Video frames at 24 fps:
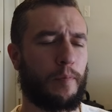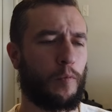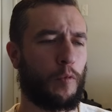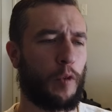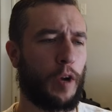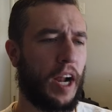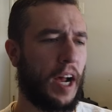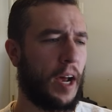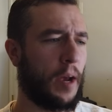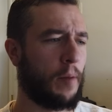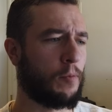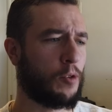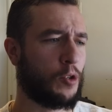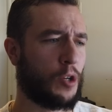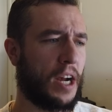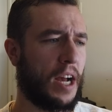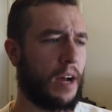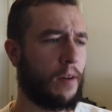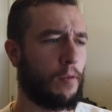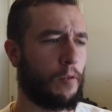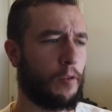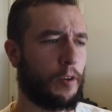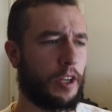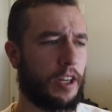When I'm
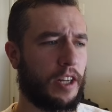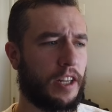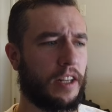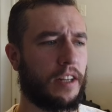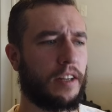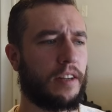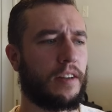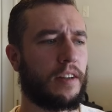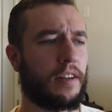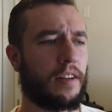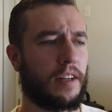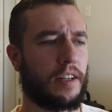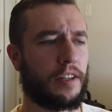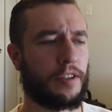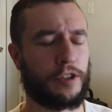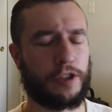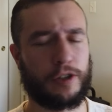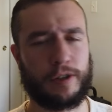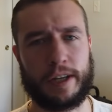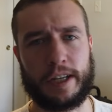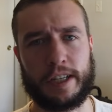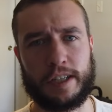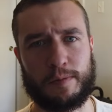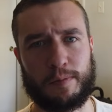traveling in
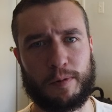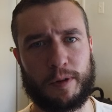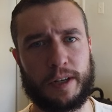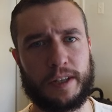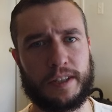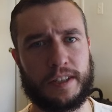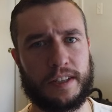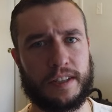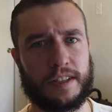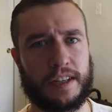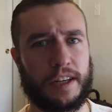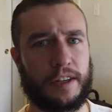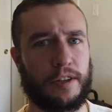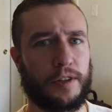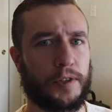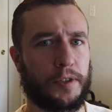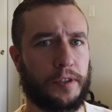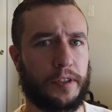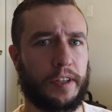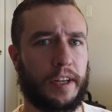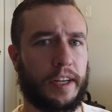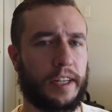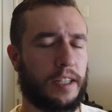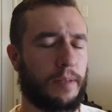strange places, I
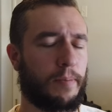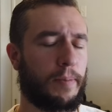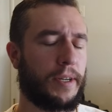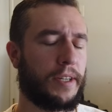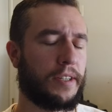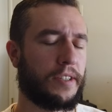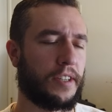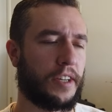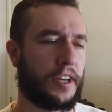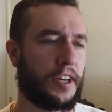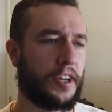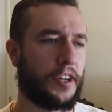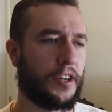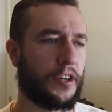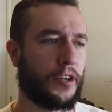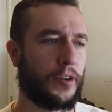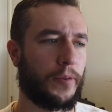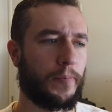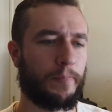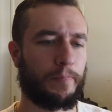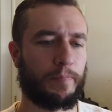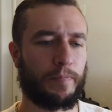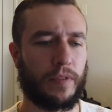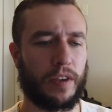usually like to be secure.